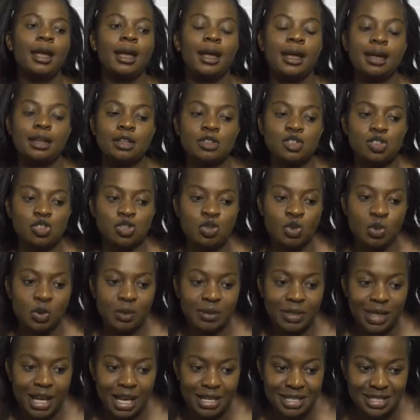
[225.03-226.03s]
And so
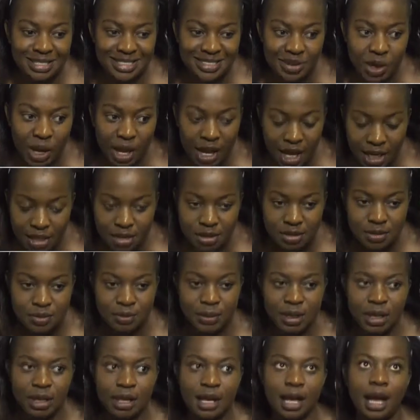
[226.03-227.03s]
that hurt
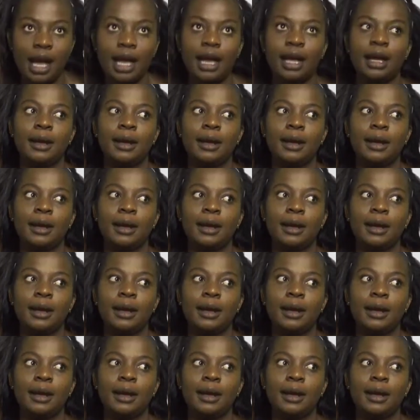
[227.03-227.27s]
me.